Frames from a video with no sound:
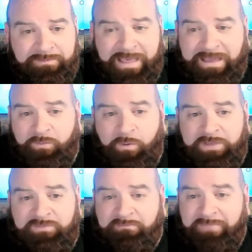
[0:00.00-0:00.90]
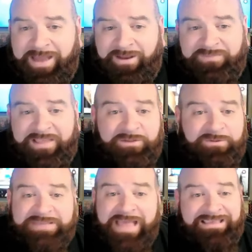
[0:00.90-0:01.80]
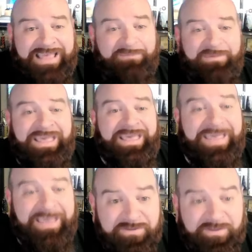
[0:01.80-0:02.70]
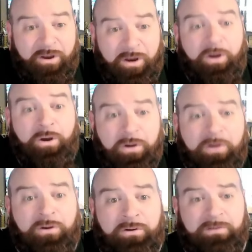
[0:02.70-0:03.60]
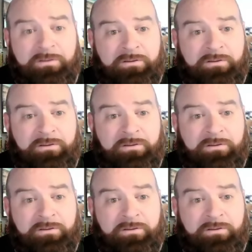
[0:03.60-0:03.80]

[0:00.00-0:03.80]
And it won't even matter if they lose that game either.